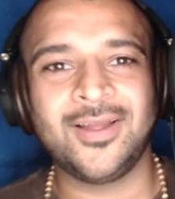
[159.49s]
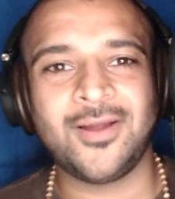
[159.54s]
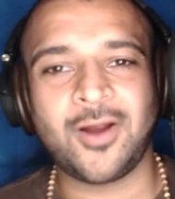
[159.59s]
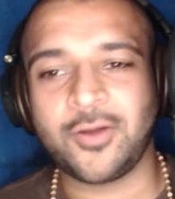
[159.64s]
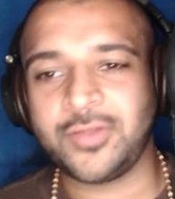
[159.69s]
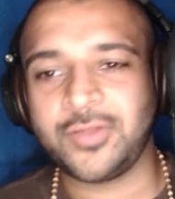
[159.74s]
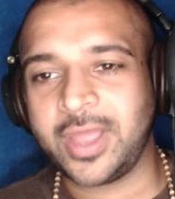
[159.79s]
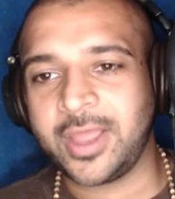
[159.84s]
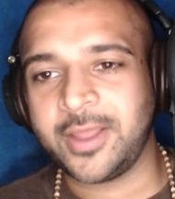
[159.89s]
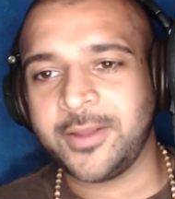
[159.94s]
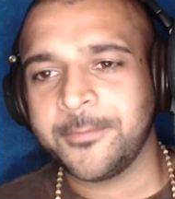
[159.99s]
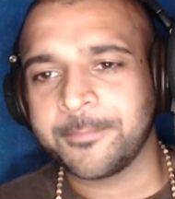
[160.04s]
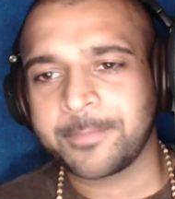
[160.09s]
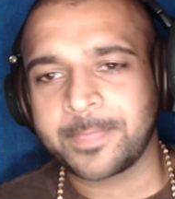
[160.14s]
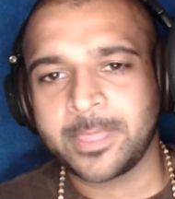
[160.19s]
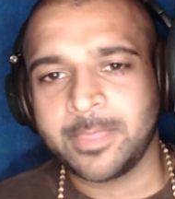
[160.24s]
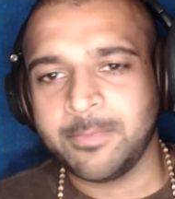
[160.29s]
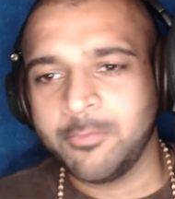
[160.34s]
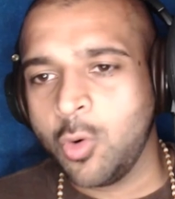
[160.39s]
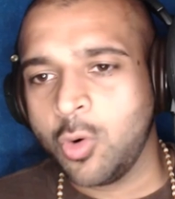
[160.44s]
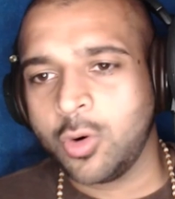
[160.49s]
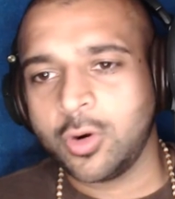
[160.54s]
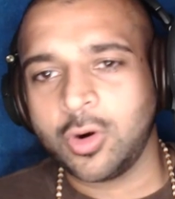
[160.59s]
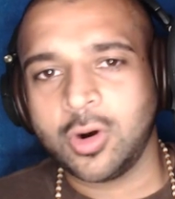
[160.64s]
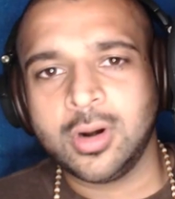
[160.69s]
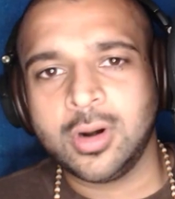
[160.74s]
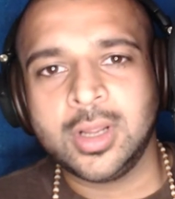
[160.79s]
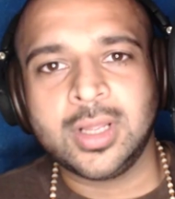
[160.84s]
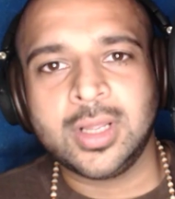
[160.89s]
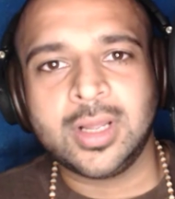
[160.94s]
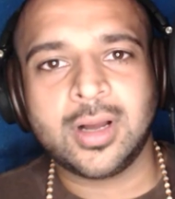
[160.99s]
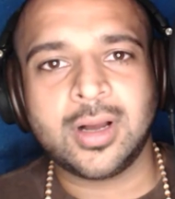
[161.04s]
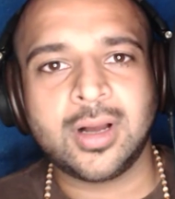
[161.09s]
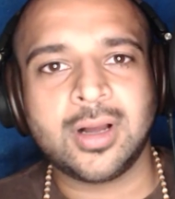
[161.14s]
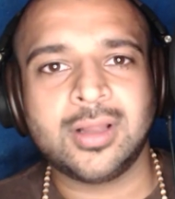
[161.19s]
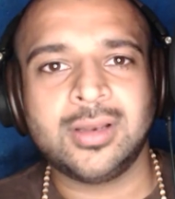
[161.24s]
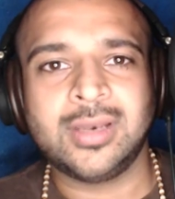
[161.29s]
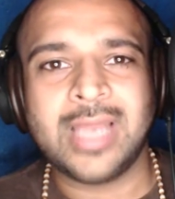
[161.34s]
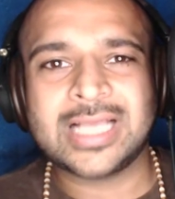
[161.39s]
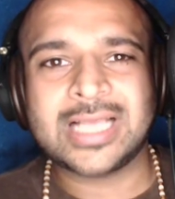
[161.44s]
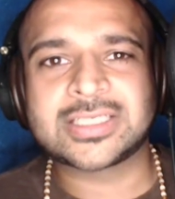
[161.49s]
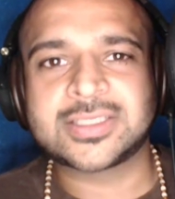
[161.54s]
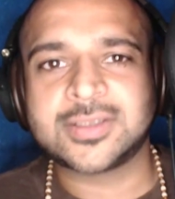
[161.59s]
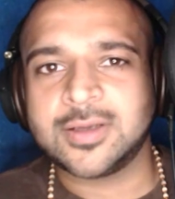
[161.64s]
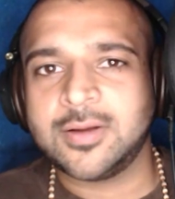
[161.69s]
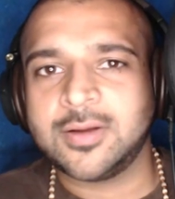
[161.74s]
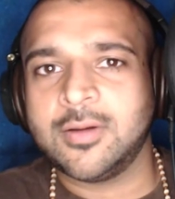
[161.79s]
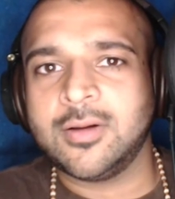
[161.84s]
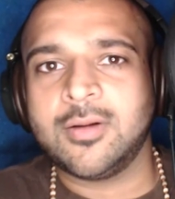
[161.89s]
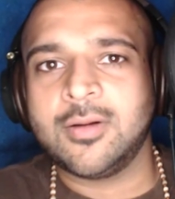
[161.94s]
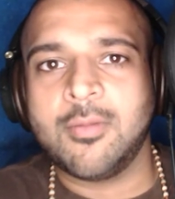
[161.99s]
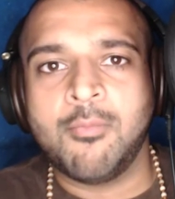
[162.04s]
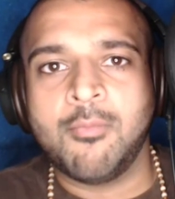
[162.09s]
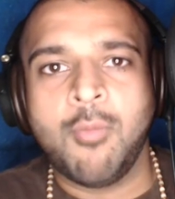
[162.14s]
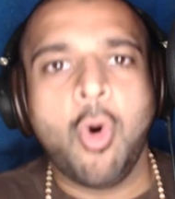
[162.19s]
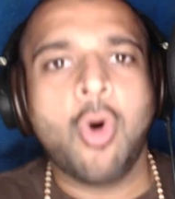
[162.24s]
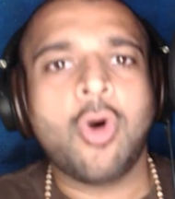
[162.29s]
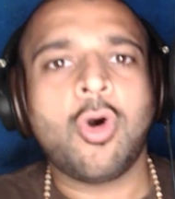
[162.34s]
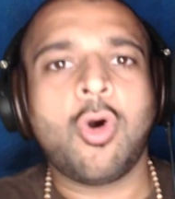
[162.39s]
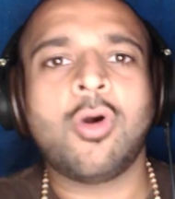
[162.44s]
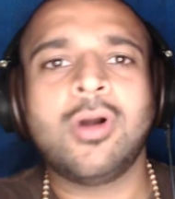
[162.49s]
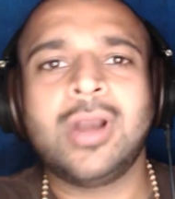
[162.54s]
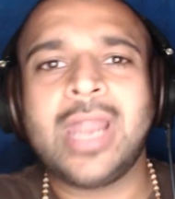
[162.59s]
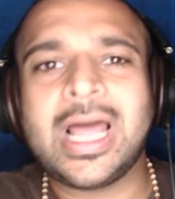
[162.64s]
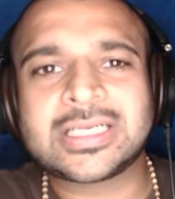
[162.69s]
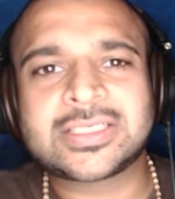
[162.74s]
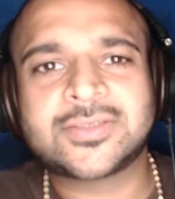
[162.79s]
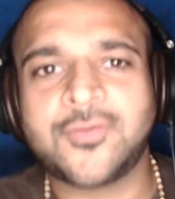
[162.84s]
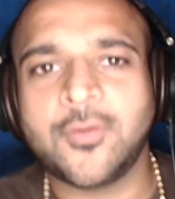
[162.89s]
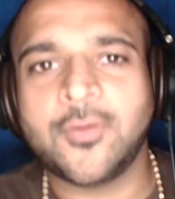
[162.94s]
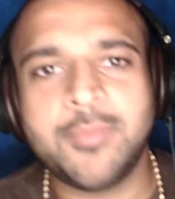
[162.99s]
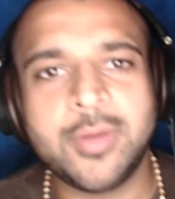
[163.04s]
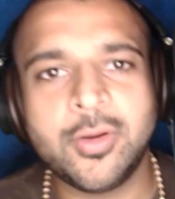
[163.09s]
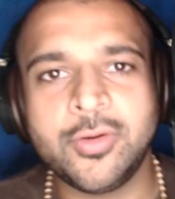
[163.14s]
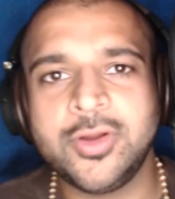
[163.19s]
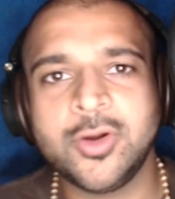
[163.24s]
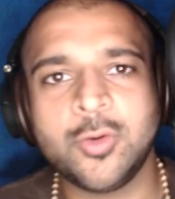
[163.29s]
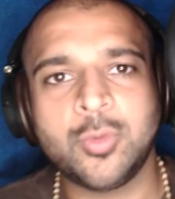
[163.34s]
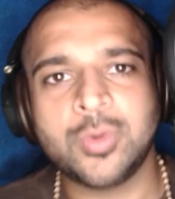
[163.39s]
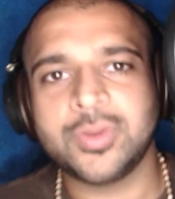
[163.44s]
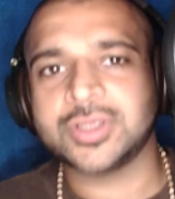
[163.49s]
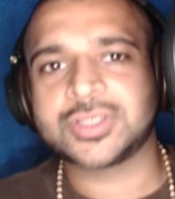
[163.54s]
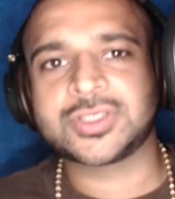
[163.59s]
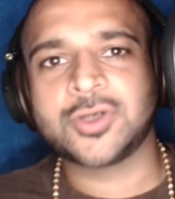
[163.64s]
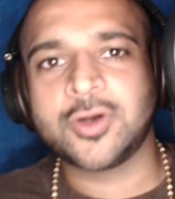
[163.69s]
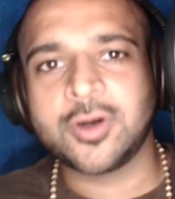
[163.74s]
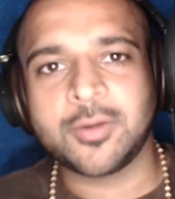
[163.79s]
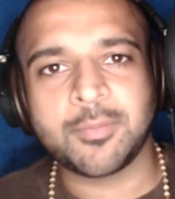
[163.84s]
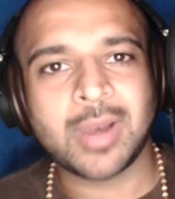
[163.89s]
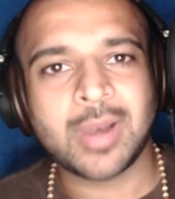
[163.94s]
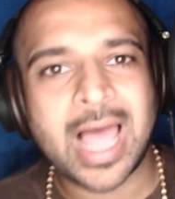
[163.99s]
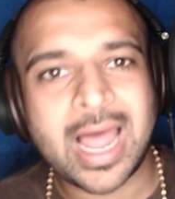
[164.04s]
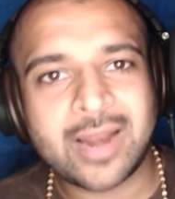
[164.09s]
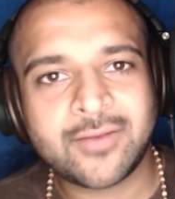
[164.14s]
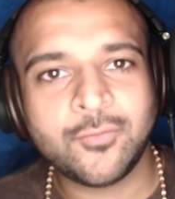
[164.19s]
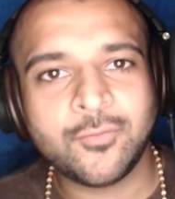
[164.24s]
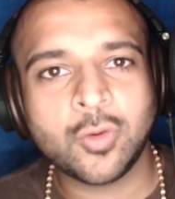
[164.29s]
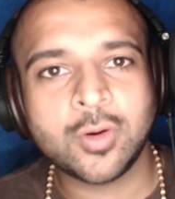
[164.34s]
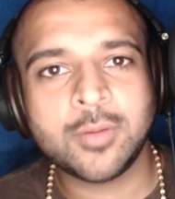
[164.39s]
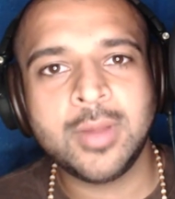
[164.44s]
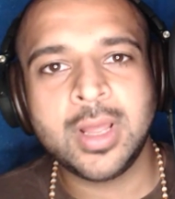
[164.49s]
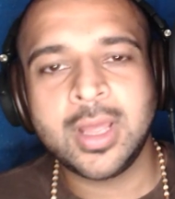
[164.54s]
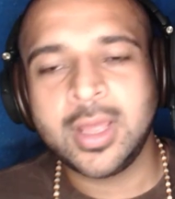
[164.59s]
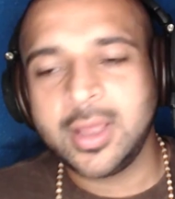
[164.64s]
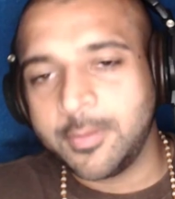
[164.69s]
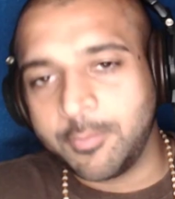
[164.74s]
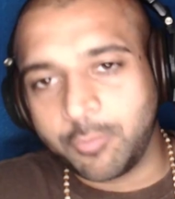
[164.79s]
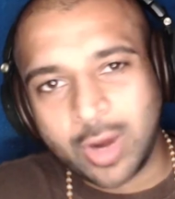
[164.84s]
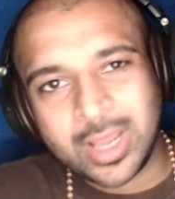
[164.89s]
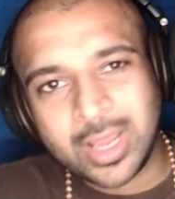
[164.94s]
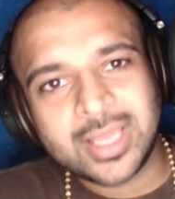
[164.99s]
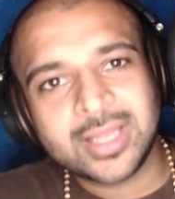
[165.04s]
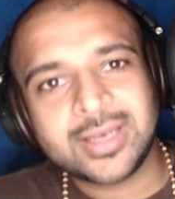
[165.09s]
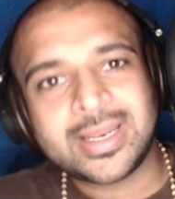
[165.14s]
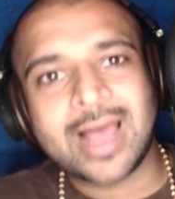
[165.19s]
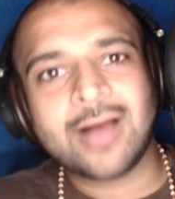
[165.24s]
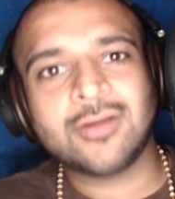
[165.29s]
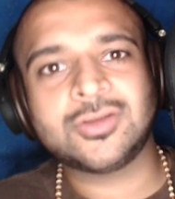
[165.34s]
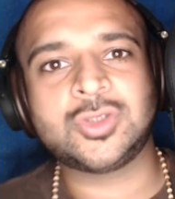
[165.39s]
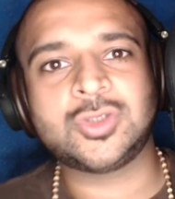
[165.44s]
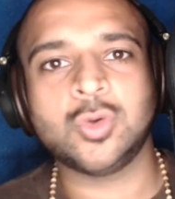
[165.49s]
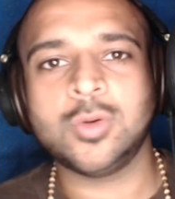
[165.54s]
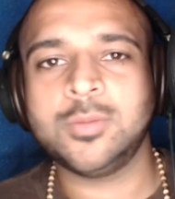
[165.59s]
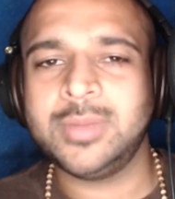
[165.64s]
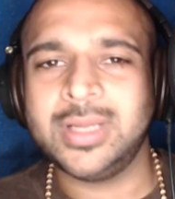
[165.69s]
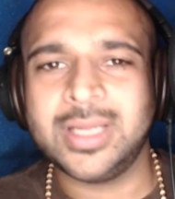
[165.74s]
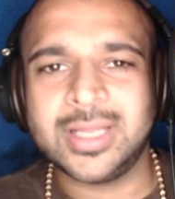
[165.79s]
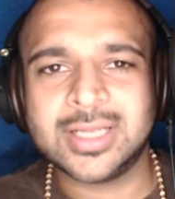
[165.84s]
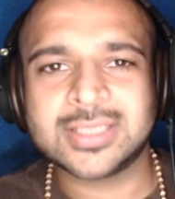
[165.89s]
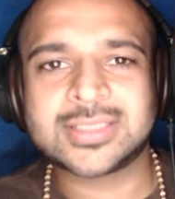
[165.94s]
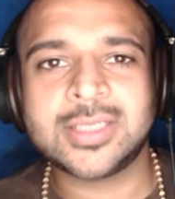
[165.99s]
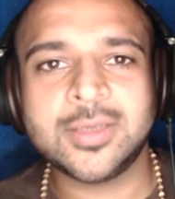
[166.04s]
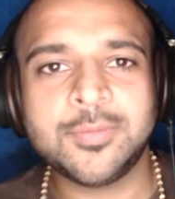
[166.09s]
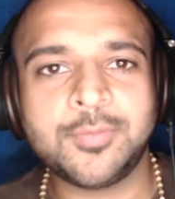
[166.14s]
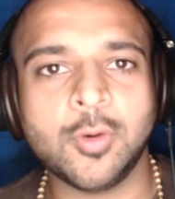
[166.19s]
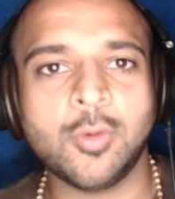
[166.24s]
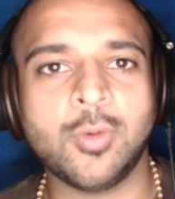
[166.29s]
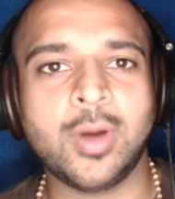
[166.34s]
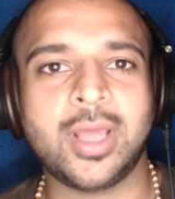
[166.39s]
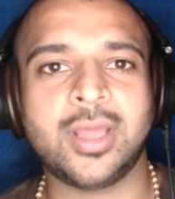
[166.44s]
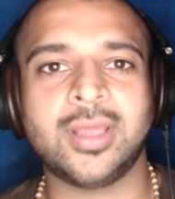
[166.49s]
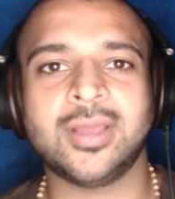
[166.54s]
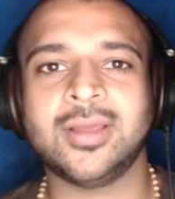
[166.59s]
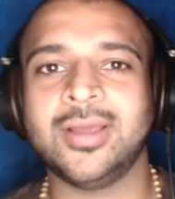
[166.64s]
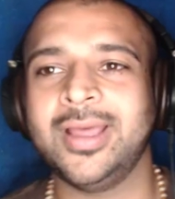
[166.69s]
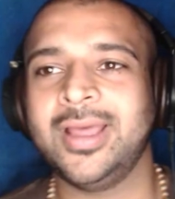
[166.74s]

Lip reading: Are they more or less familiar with a certain platform? Break it down to them in a simple way.